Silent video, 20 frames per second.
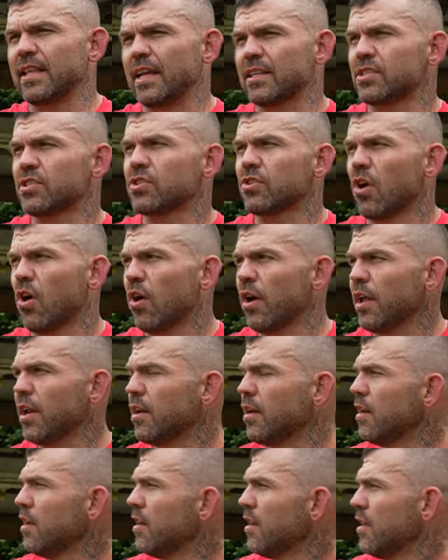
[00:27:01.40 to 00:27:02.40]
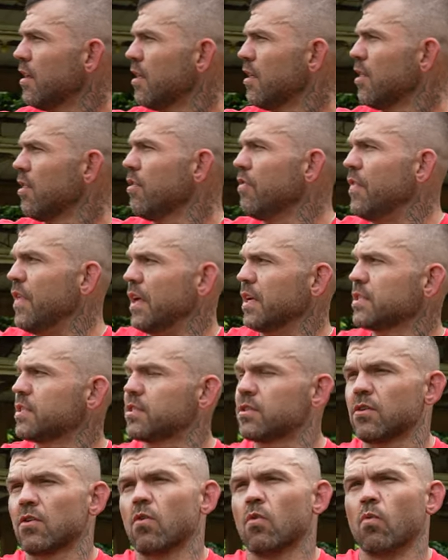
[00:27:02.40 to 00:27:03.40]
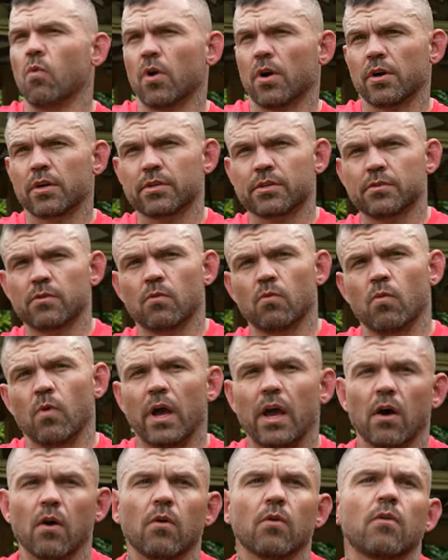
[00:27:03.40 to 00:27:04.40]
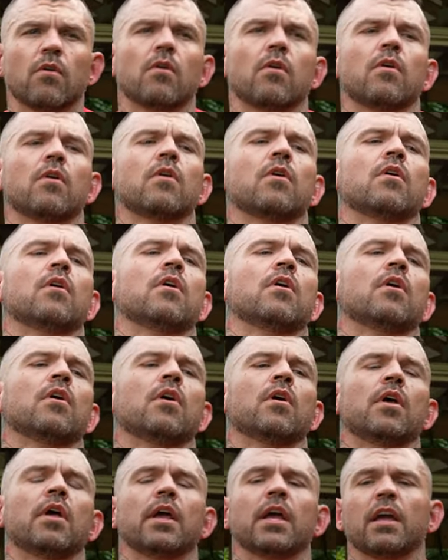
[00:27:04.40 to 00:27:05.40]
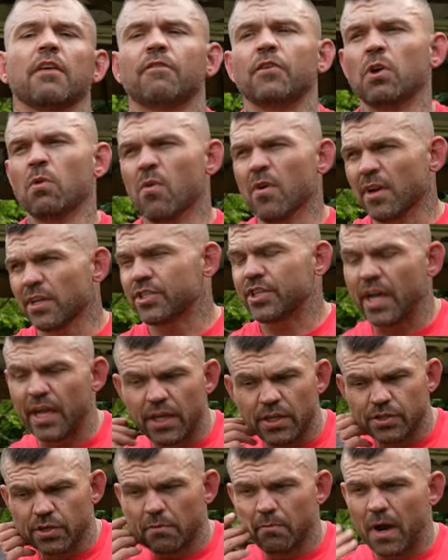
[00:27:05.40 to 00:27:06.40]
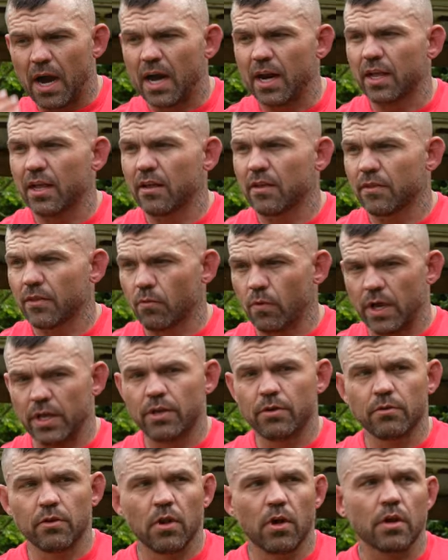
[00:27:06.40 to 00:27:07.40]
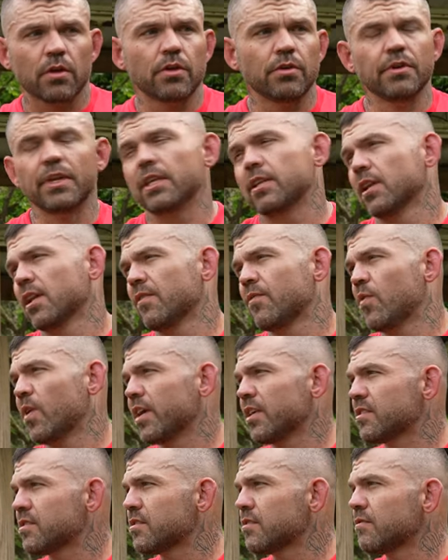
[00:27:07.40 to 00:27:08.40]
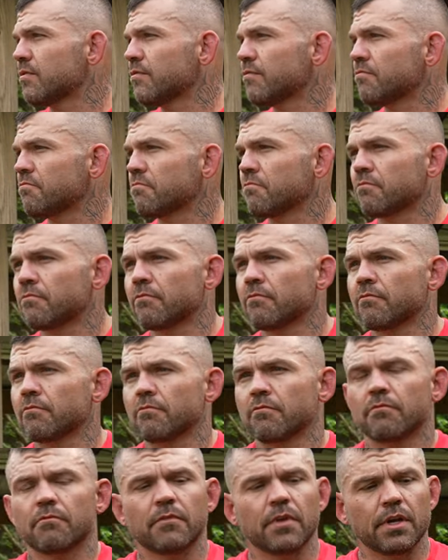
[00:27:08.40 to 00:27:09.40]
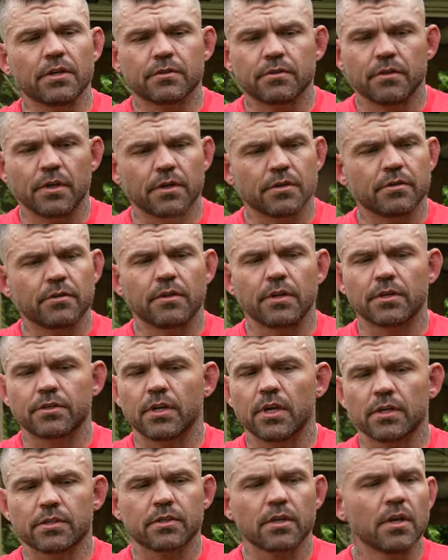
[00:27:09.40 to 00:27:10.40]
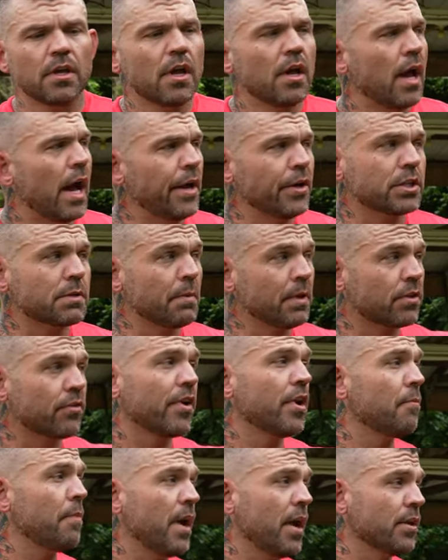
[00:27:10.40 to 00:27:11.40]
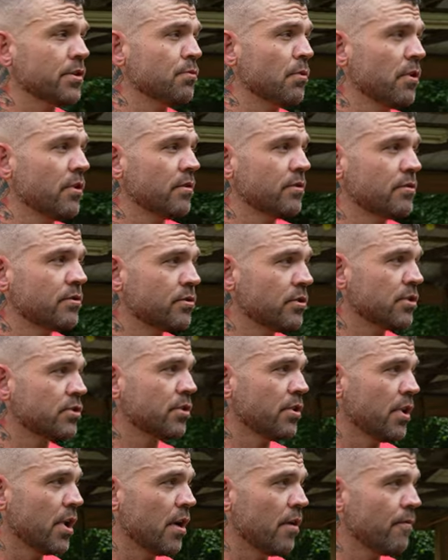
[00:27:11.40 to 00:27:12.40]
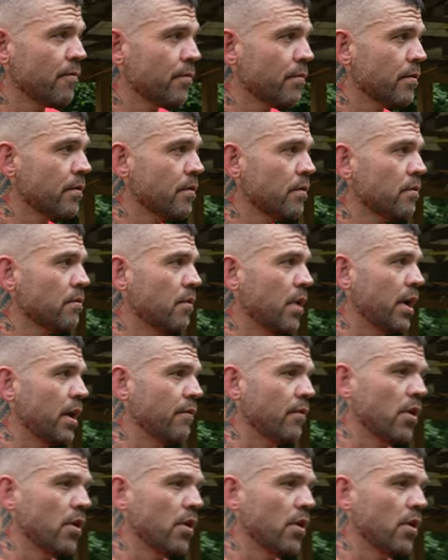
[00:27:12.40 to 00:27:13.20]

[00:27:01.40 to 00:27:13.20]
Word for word: that started, this works well. If you want to change your body, the way you look, you need to lift weights. Mm. They're, they're, they're just, I used to be three hundred pounds, well, just so you know, right? I've